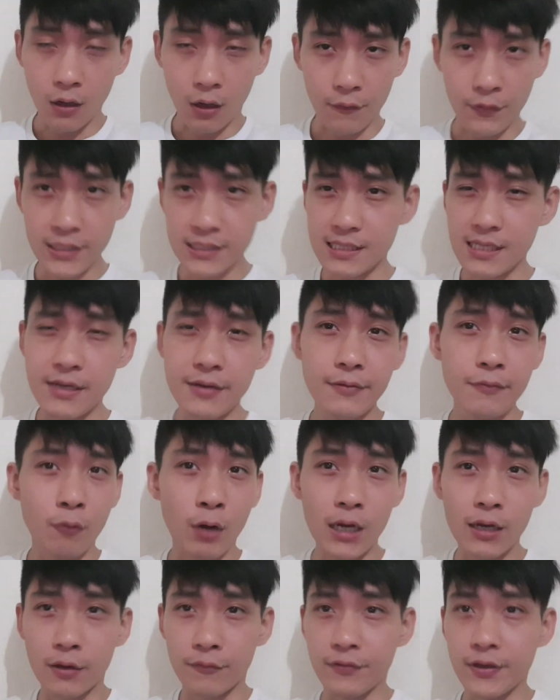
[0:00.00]
Obviously,
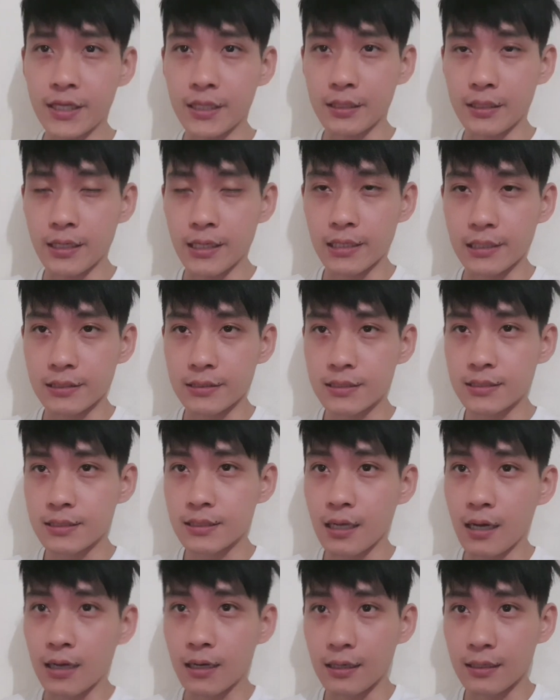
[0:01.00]
one of it
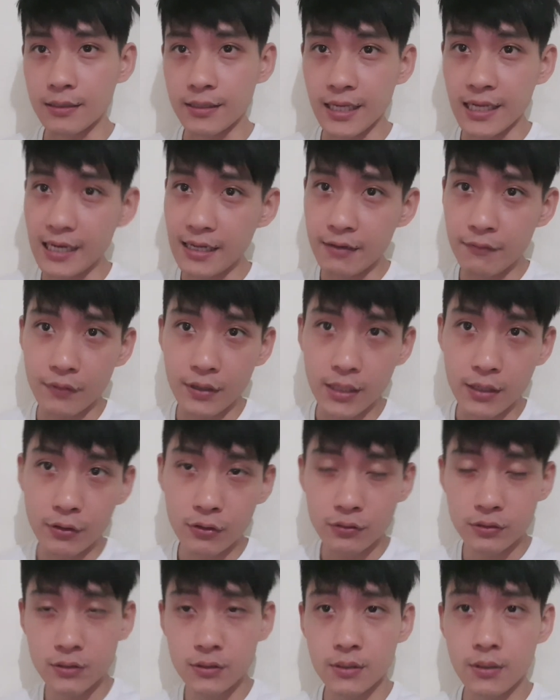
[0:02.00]
is daily
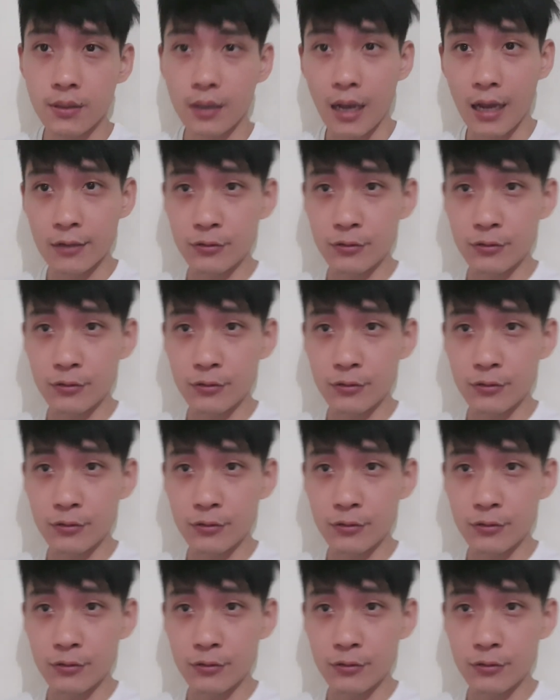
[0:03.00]
videos.